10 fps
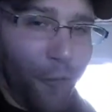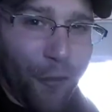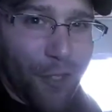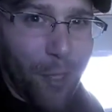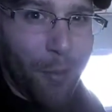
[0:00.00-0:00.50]

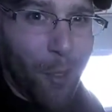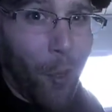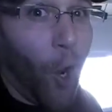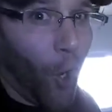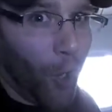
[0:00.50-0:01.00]
for some of you
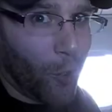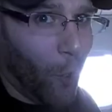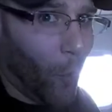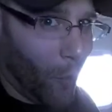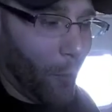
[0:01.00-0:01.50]

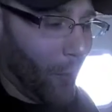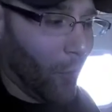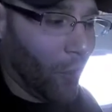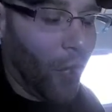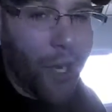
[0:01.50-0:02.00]
hardcore
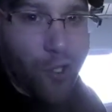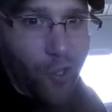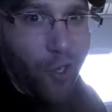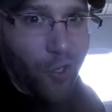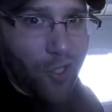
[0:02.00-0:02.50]
Miller Lite
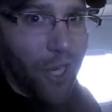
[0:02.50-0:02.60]
drinkers